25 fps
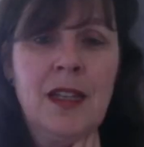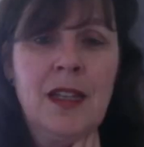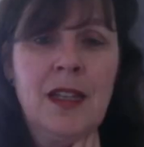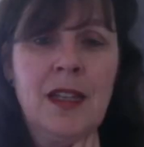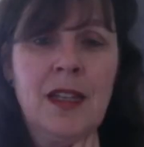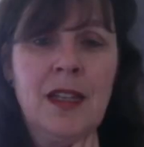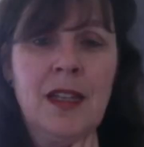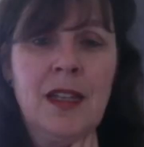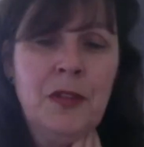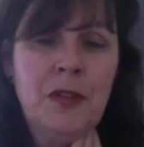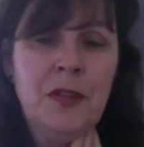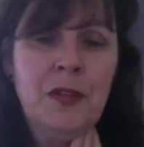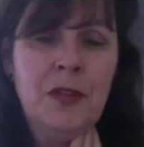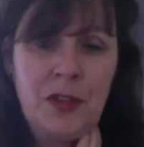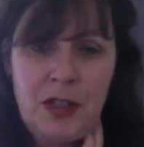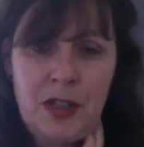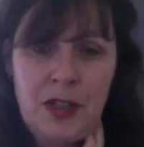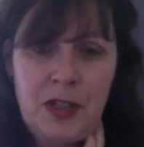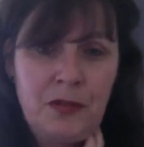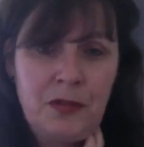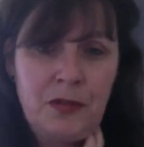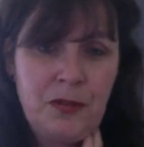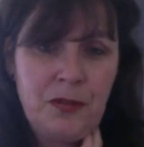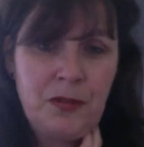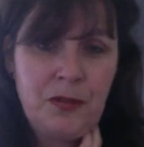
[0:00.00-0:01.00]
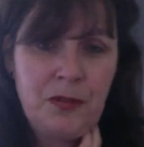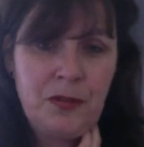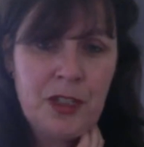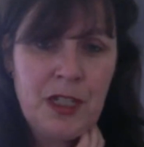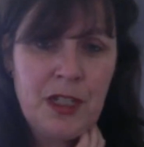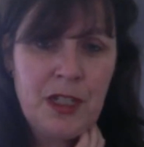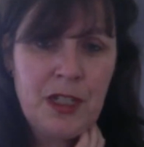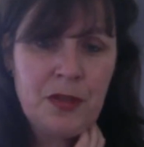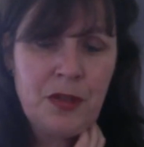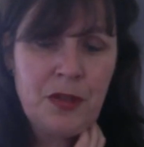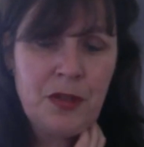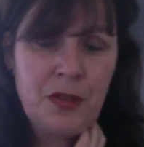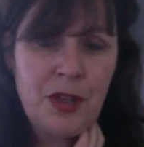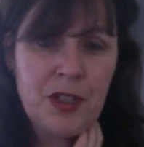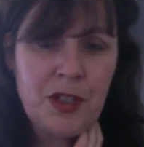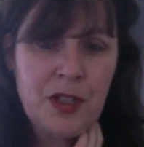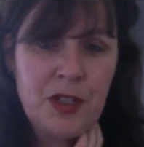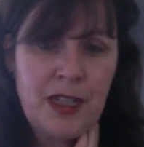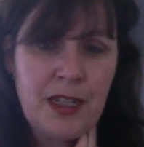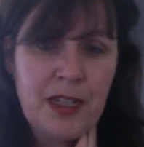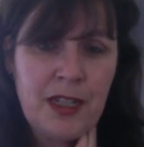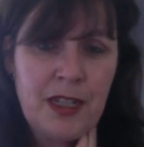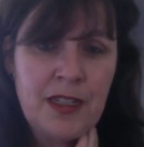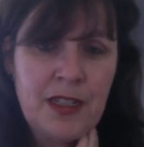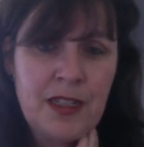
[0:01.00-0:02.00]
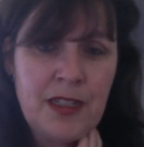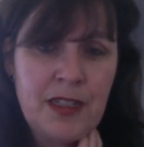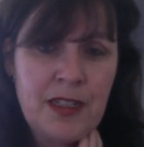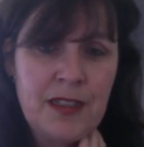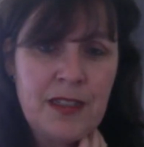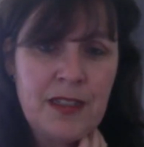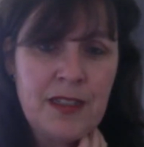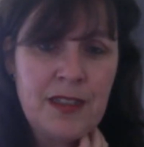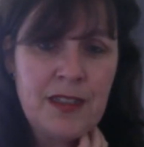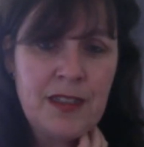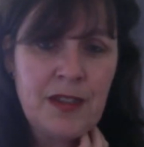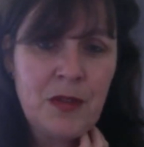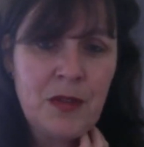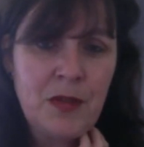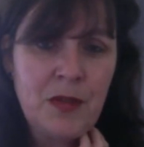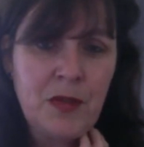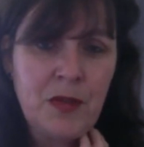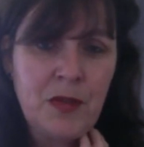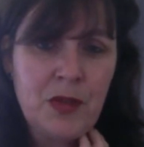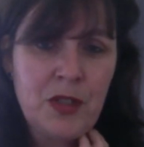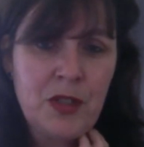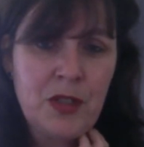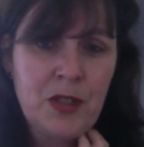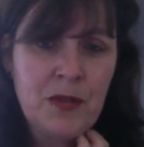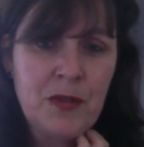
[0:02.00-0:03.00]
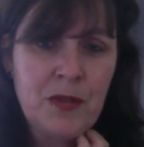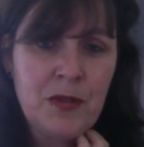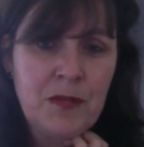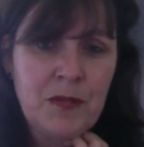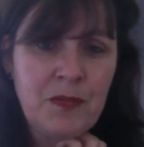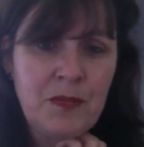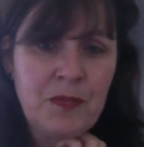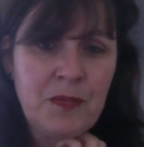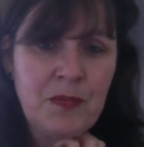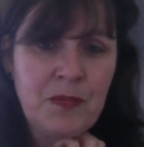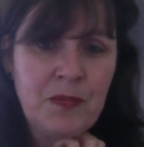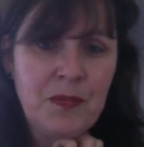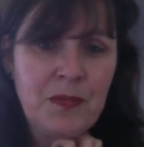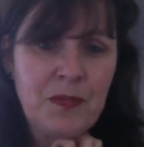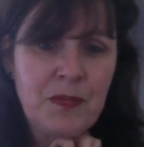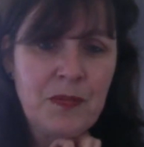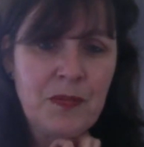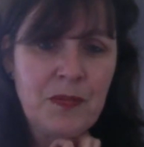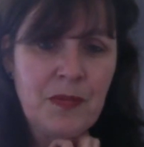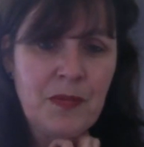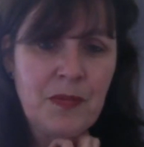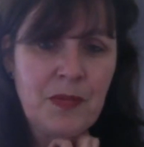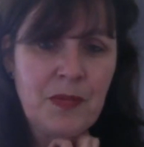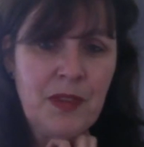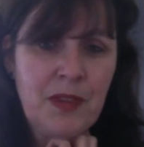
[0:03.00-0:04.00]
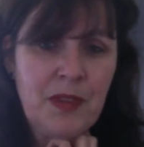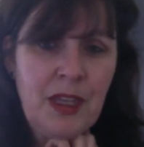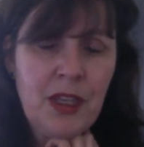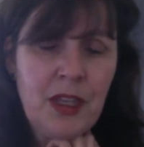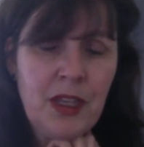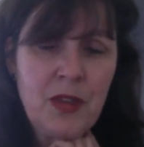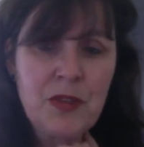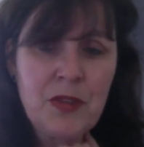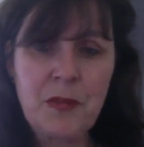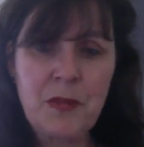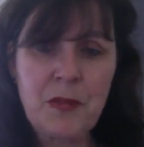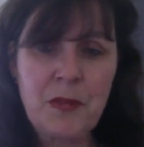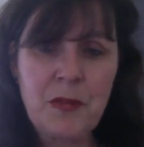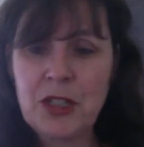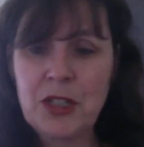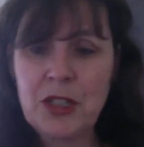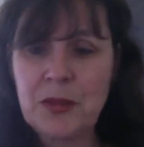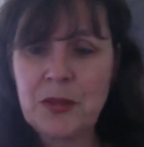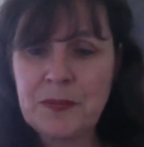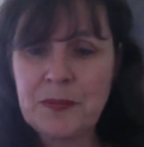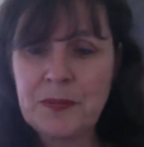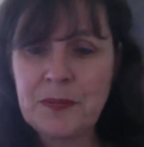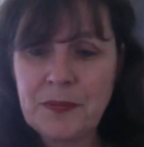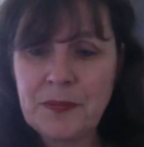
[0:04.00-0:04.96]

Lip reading: feel free to contact us in the future. Thank you so much.